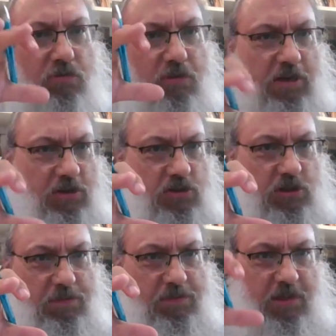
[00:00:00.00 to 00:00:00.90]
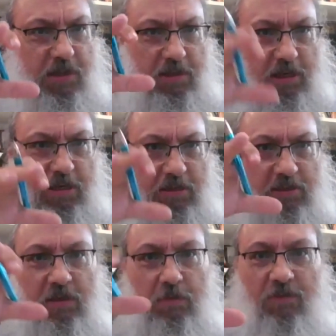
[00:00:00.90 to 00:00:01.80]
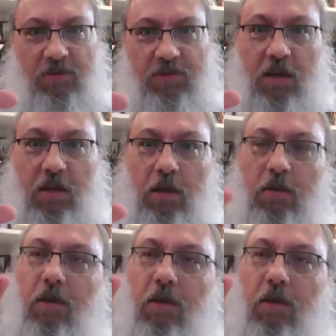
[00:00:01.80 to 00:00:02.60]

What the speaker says: relationships that the kids end up investigating.